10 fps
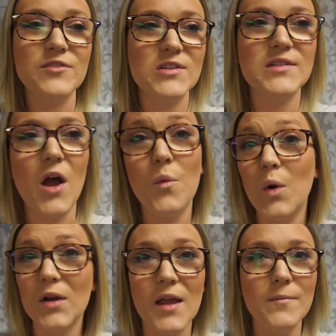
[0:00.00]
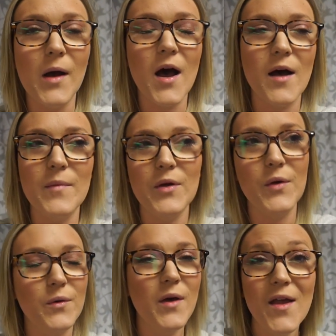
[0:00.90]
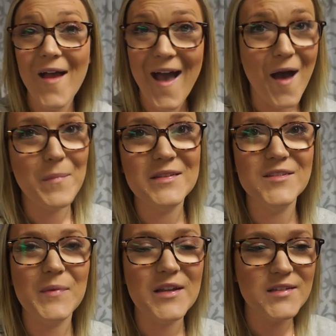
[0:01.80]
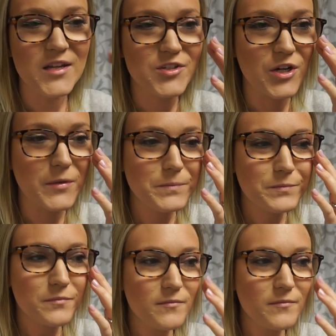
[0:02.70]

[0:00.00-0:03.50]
Just a working mom who happens to be a teacher.